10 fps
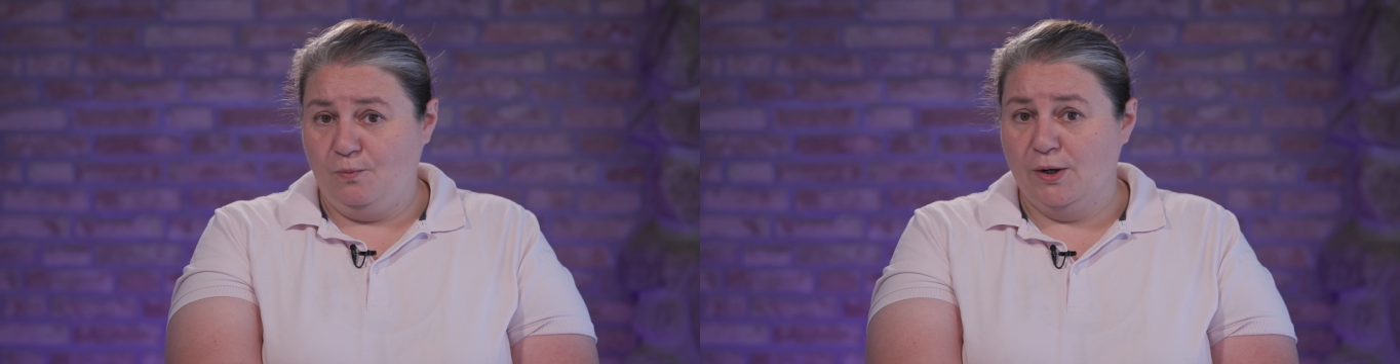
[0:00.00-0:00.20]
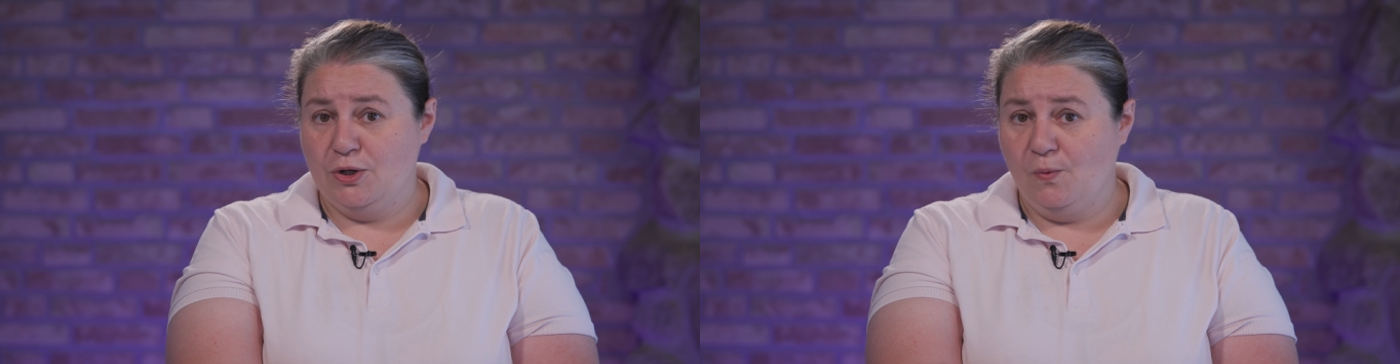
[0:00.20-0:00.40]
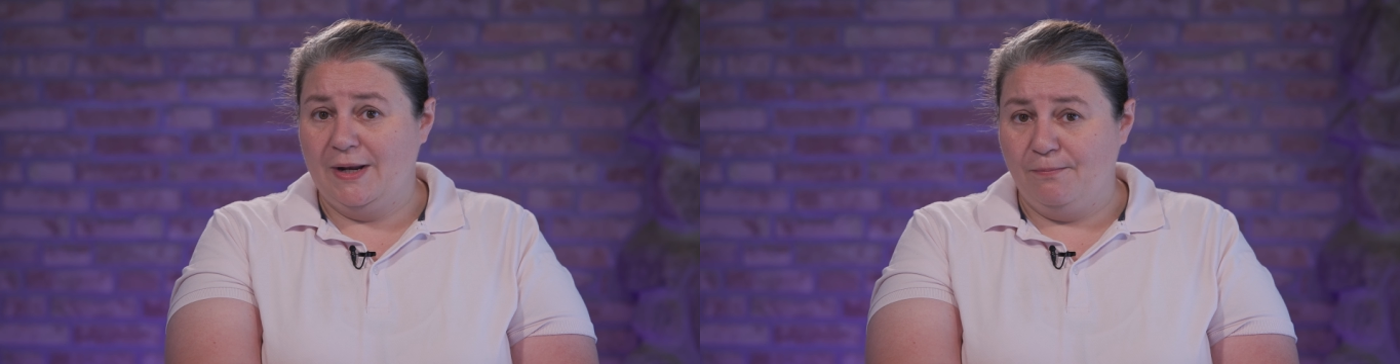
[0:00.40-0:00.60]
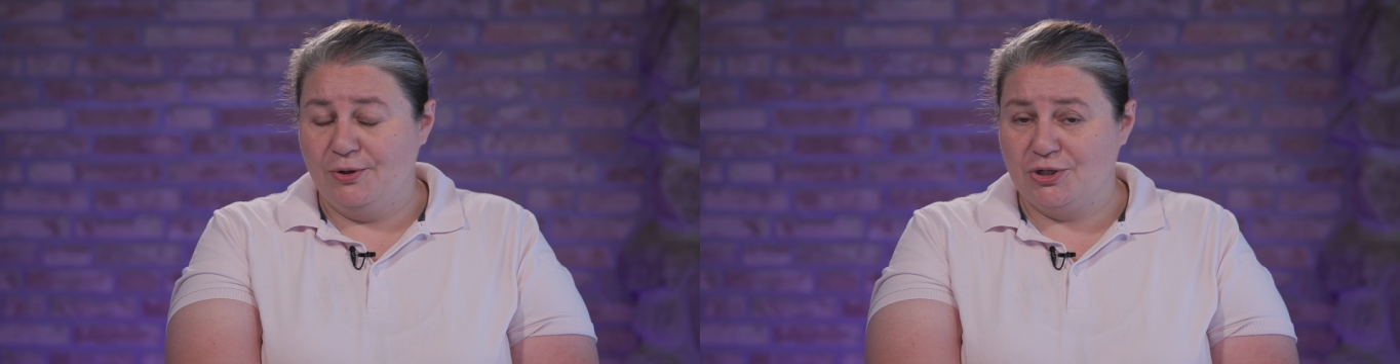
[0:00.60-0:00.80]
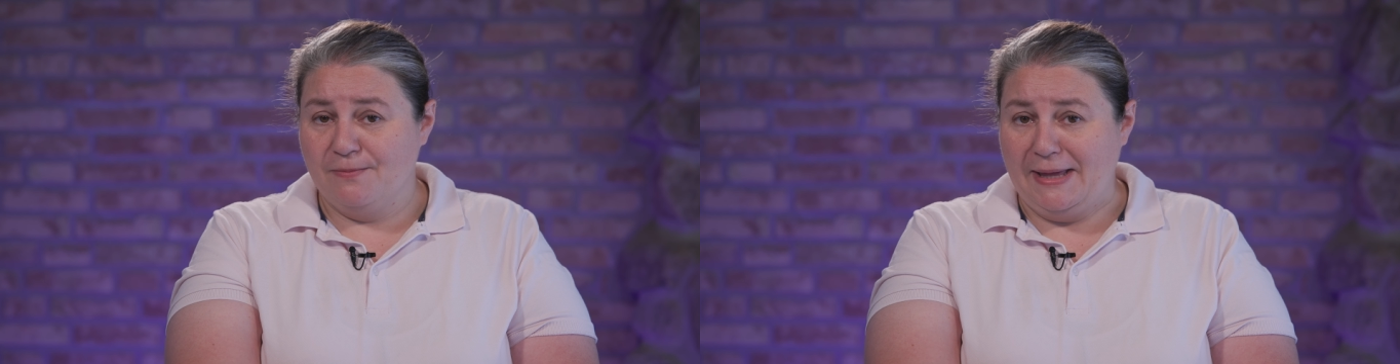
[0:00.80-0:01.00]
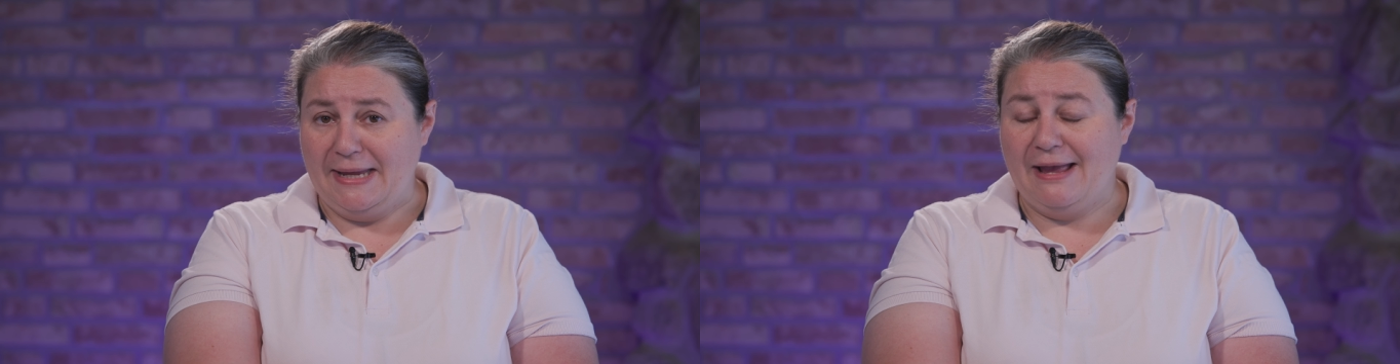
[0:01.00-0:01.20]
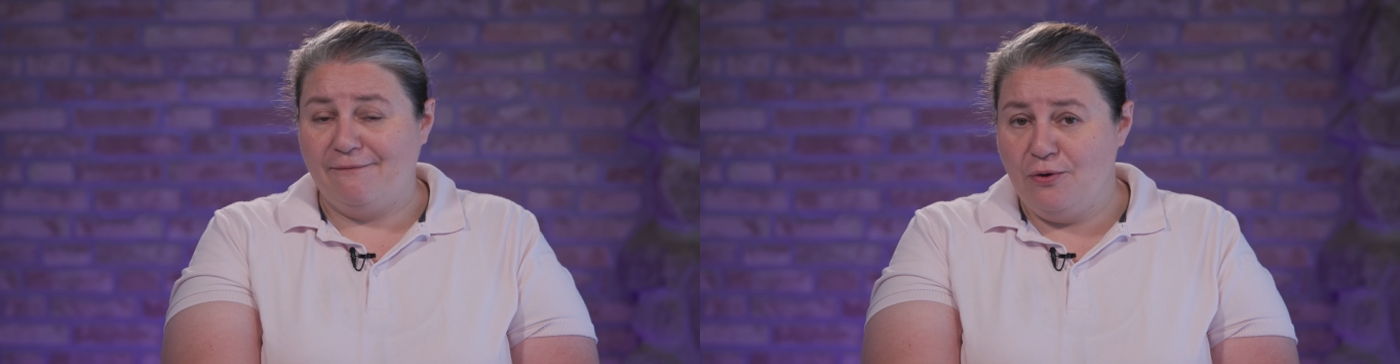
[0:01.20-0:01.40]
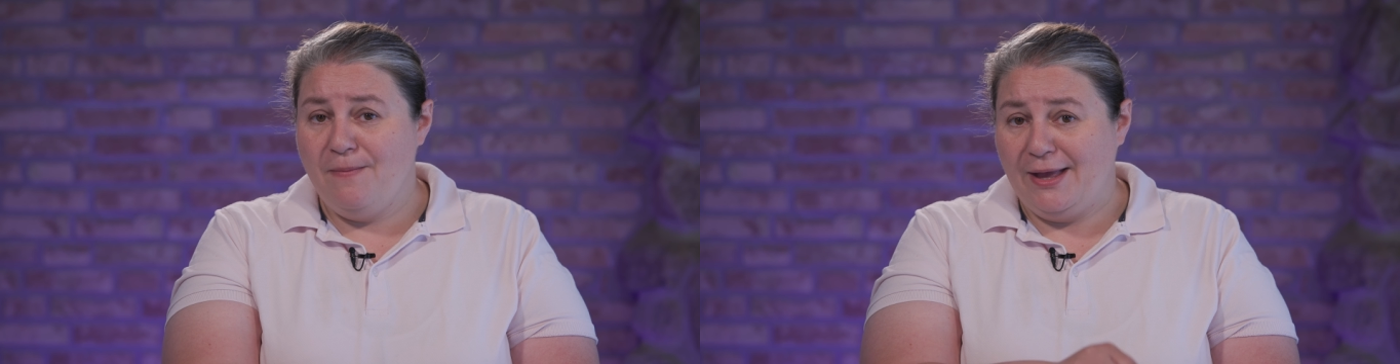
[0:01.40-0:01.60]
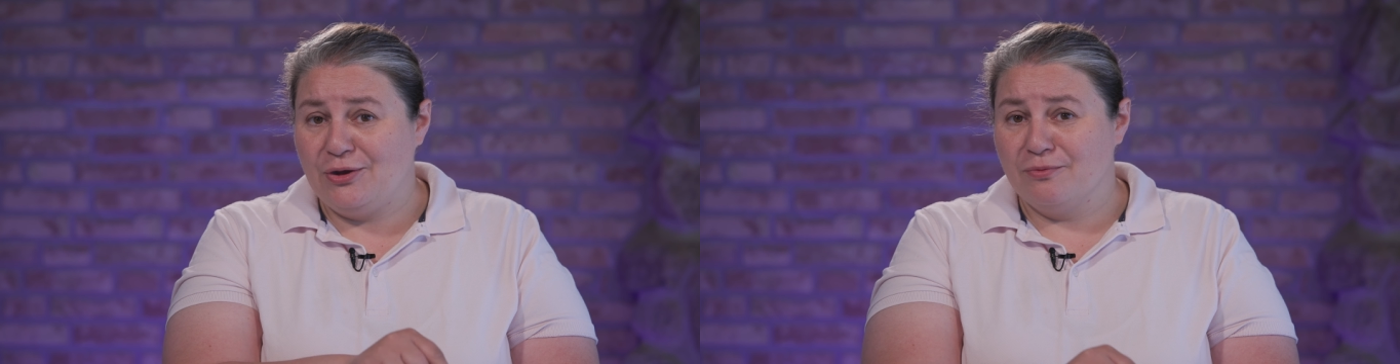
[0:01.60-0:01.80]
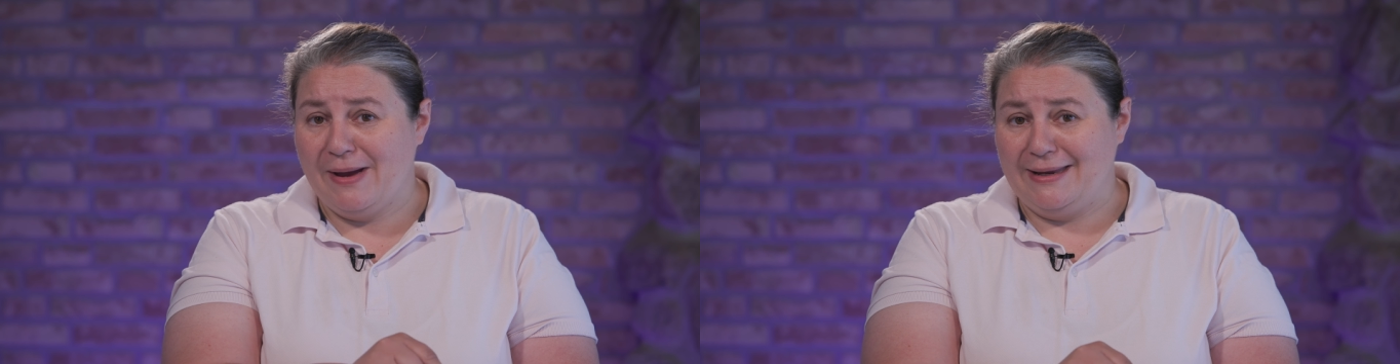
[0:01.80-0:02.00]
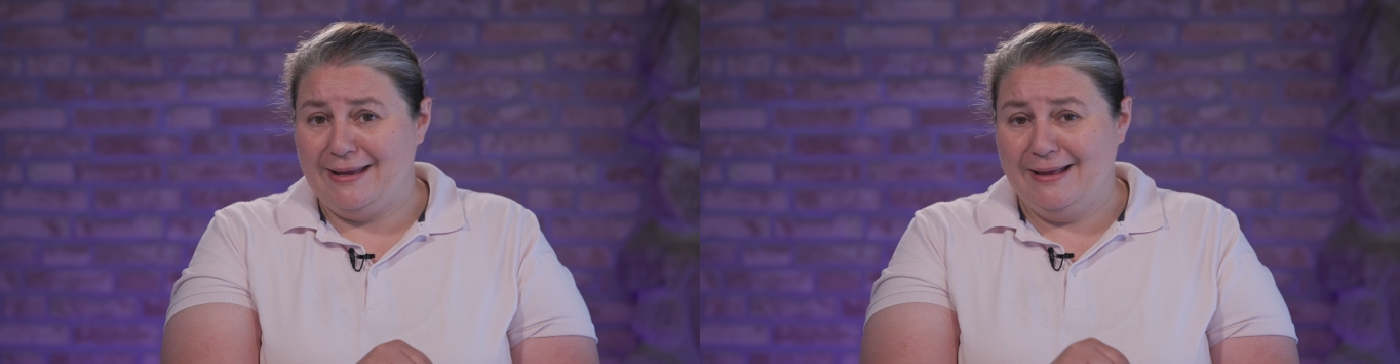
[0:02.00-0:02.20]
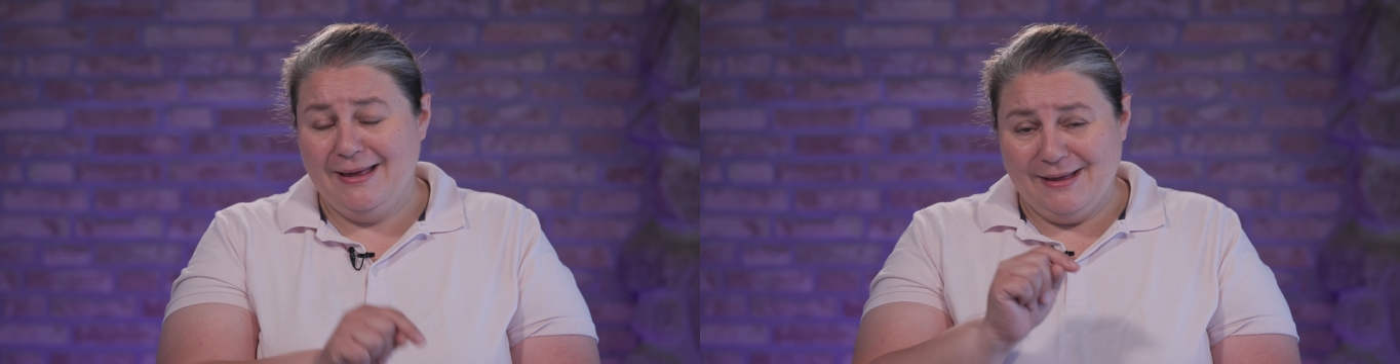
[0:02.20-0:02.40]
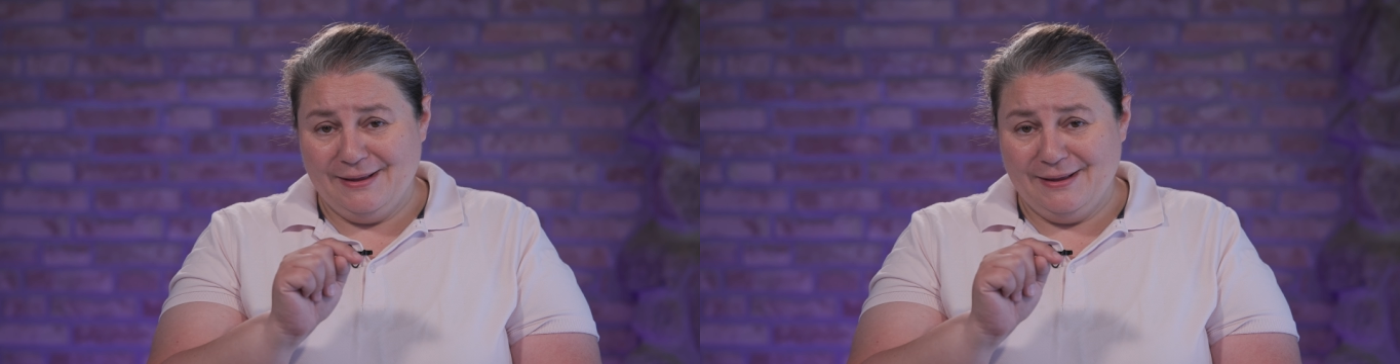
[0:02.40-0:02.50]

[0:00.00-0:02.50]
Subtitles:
where you want to put your money. If you make your money